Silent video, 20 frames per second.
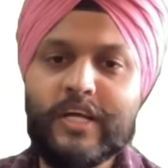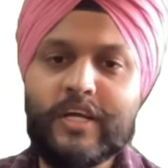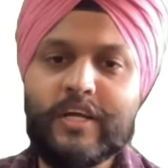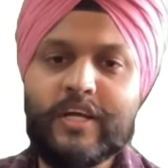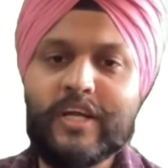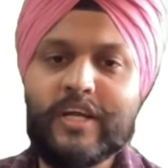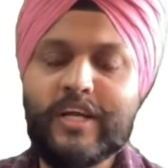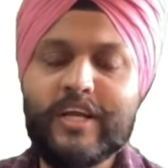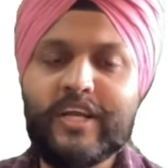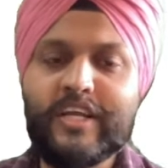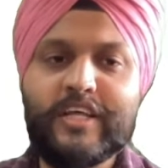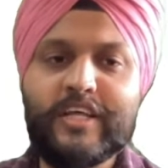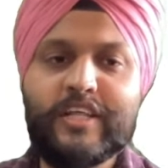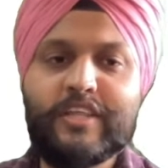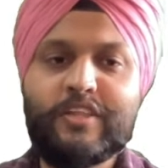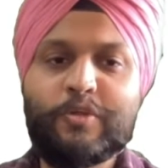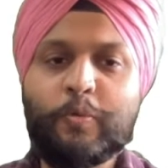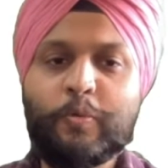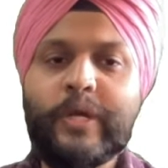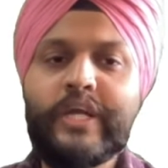it is
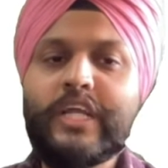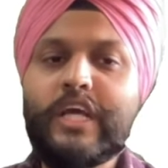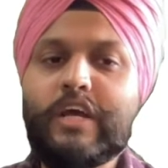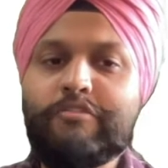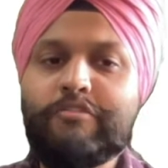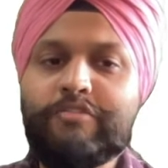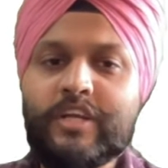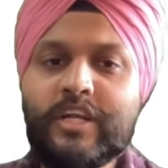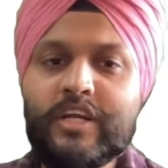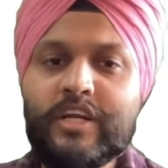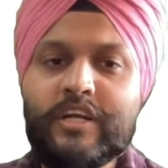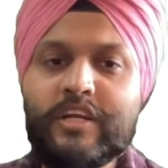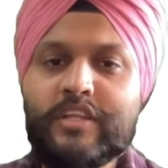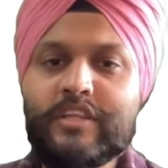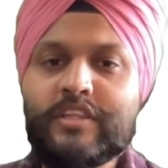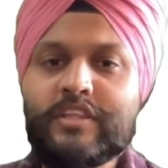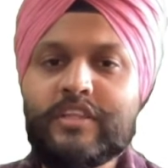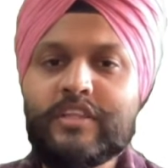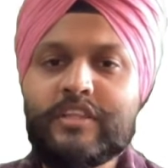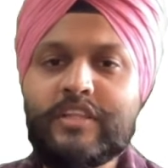quite evident
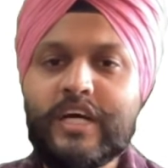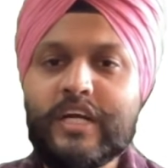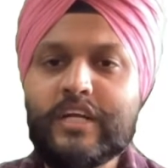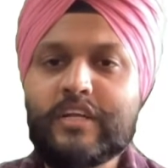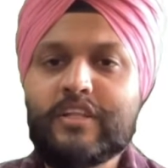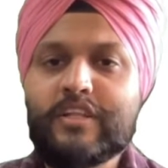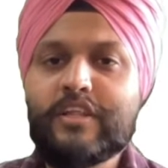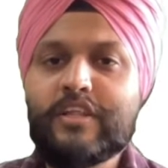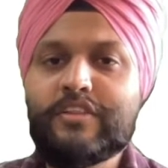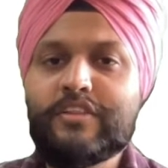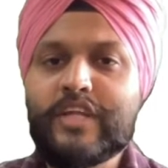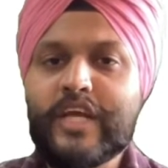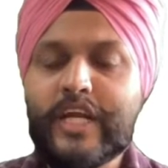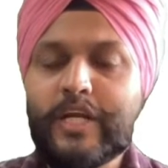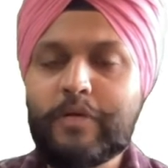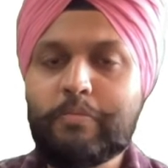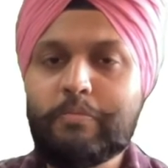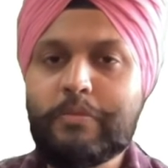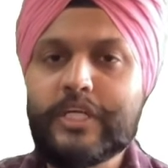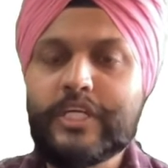that the
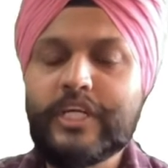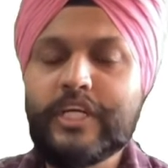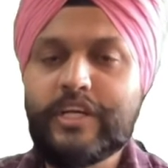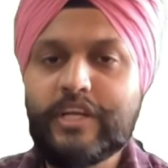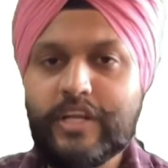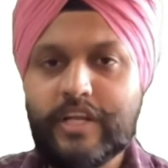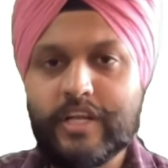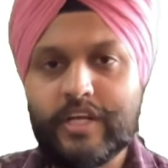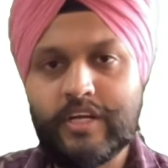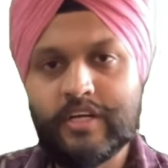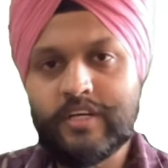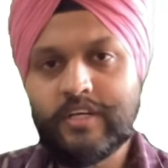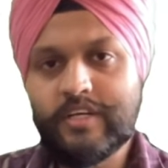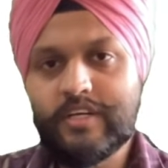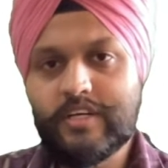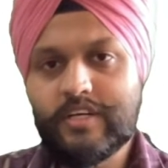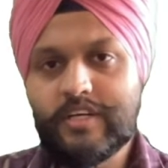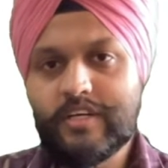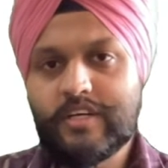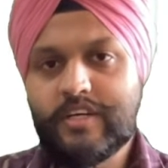state machinery,
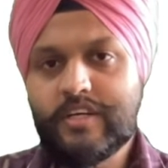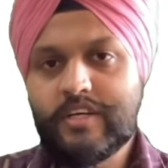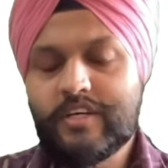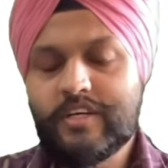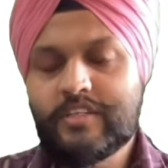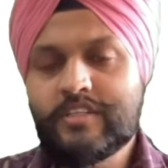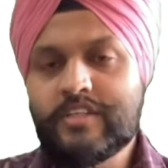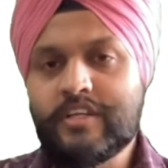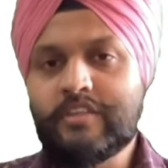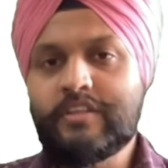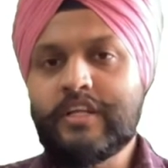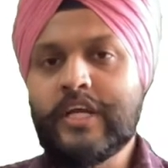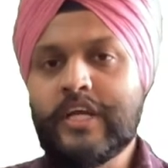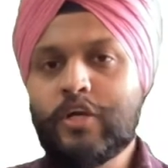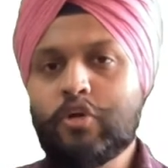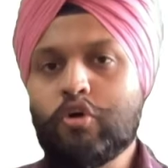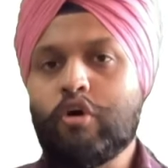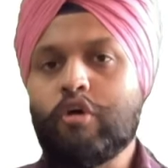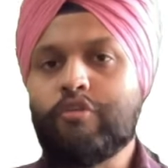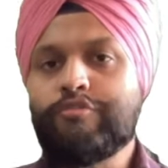the
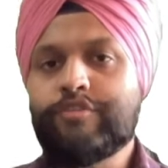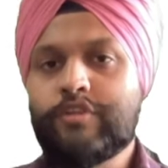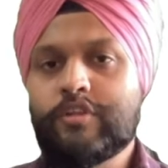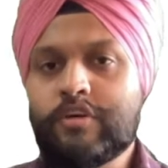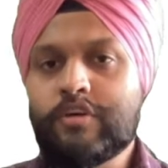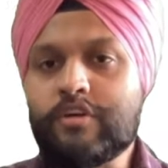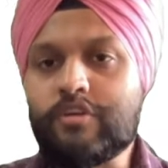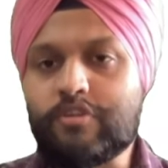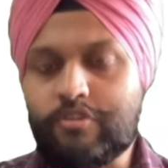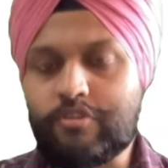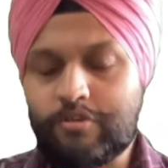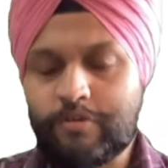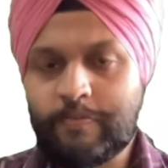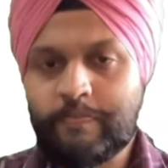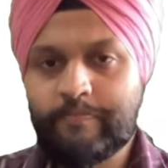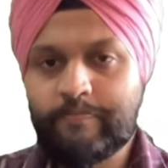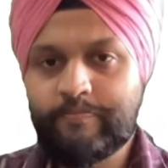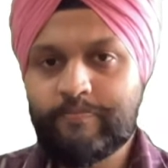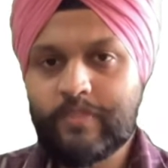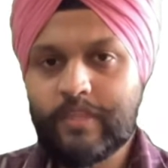state officers
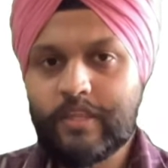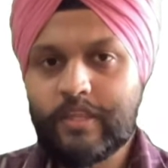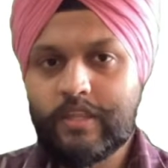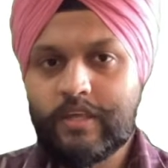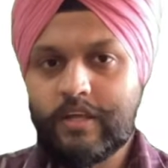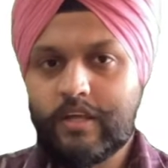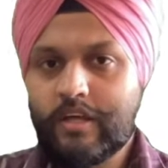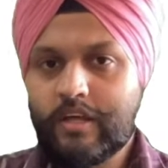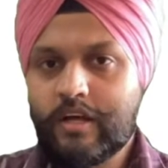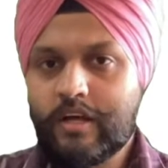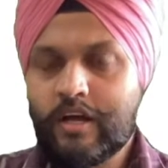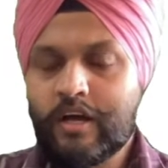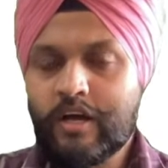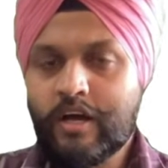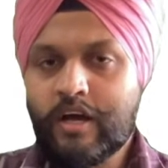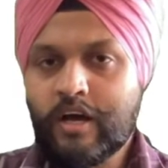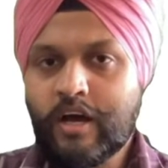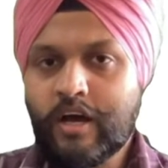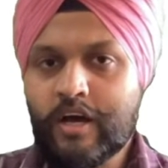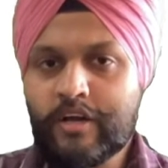
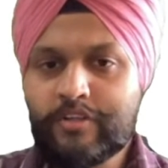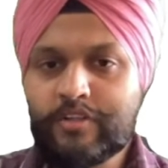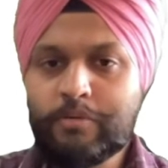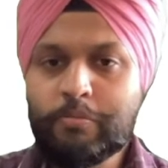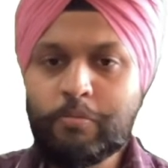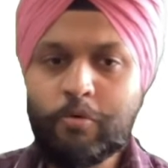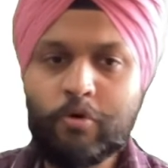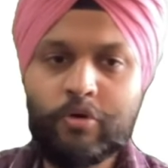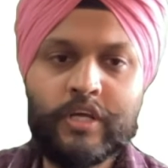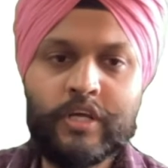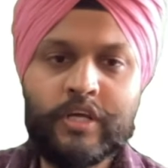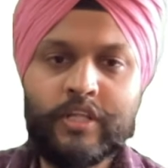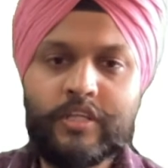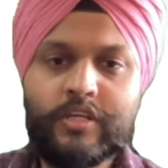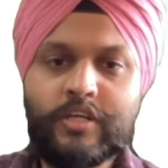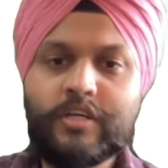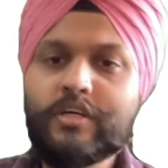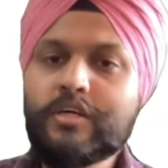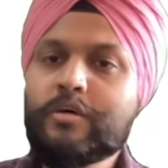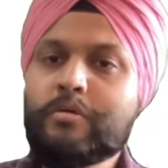are supporting
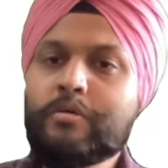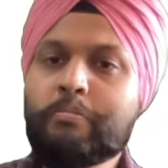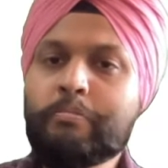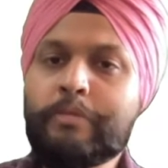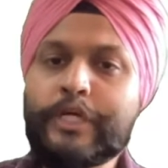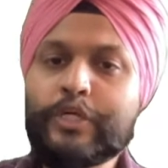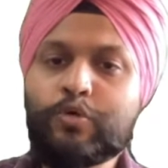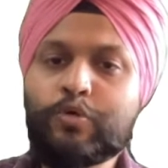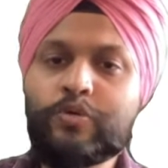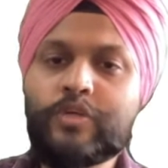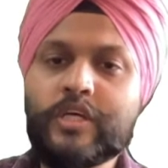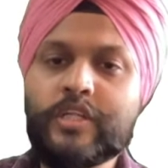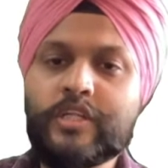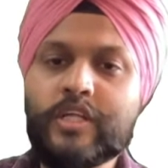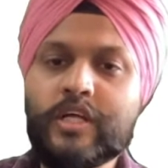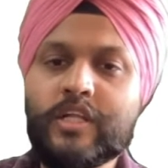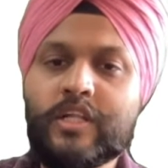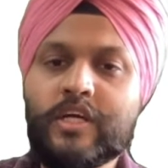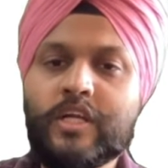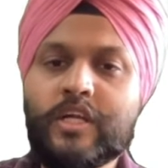the Biju
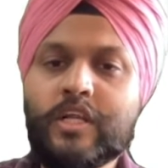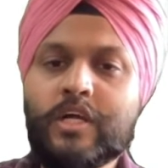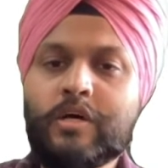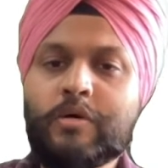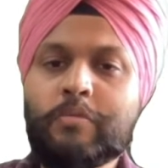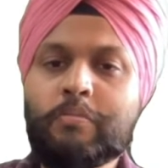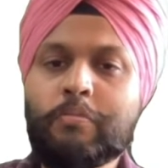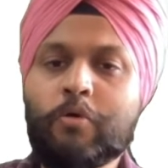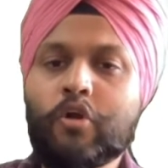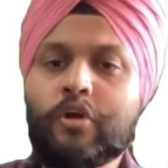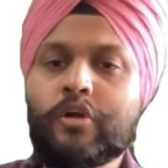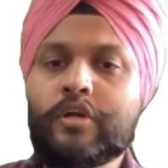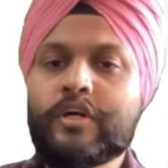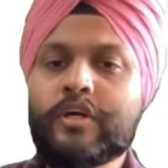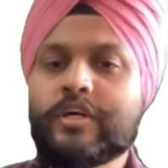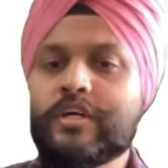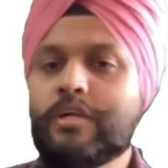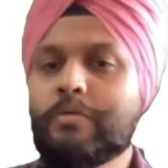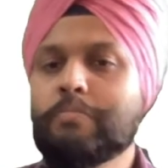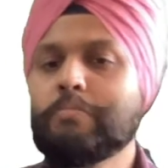Janata Dal
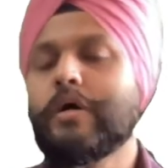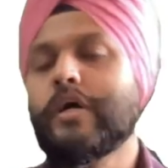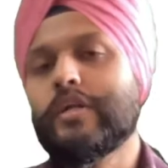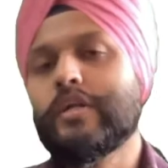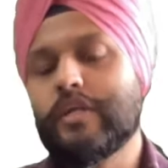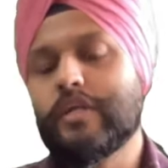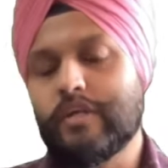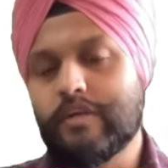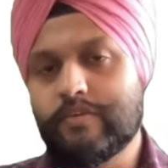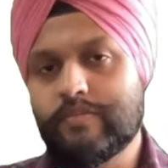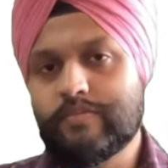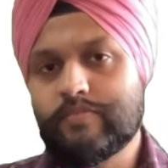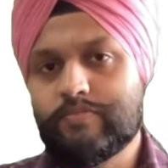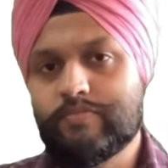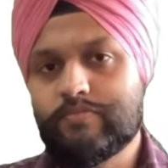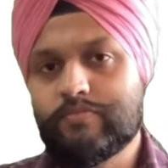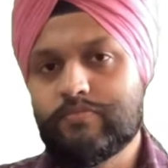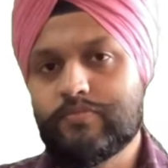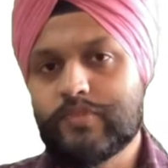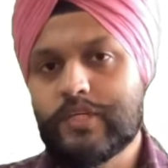political party.
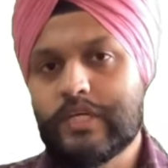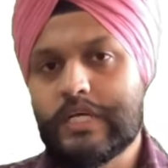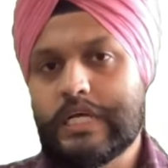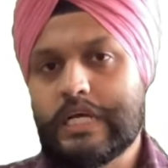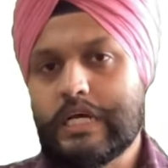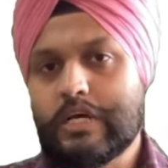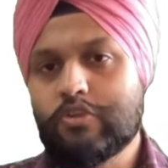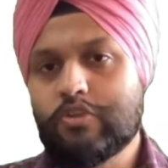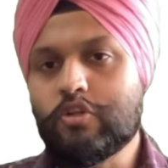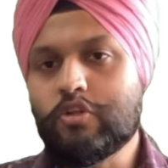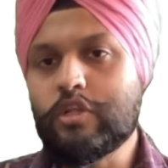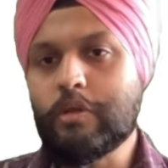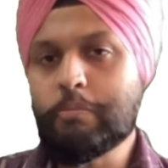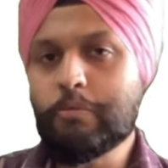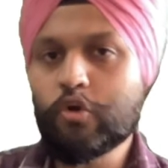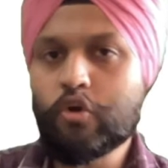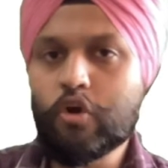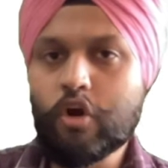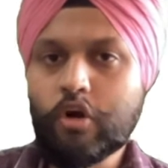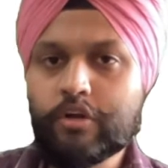So the
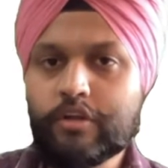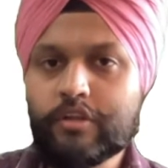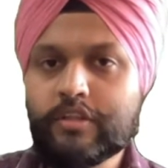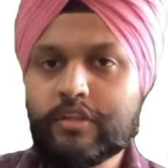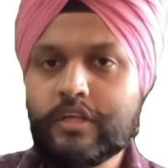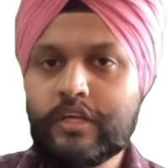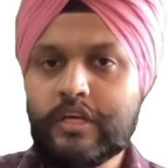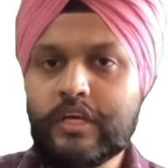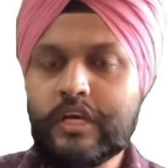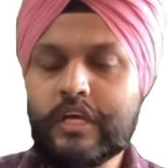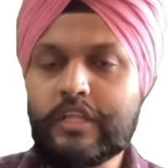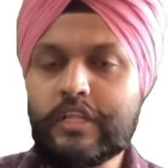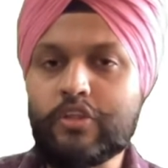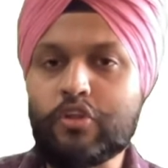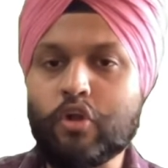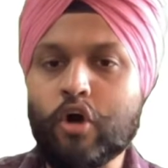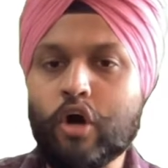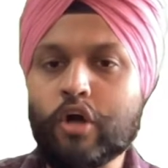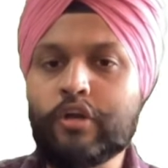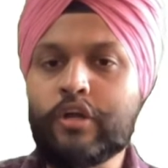bureaucracy is
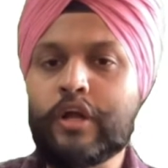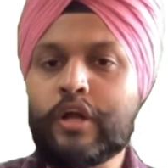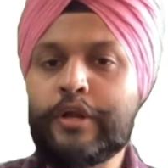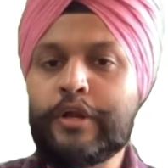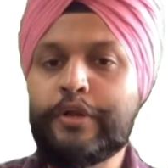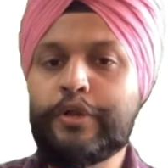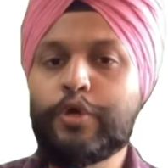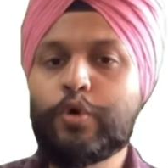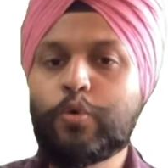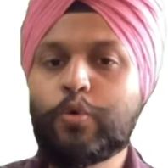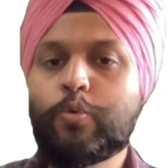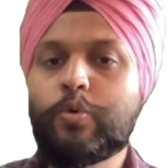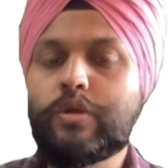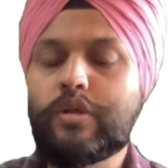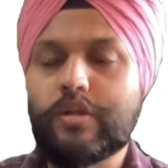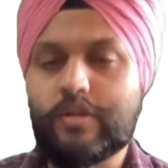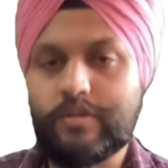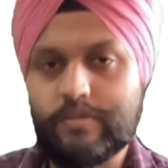not neutral.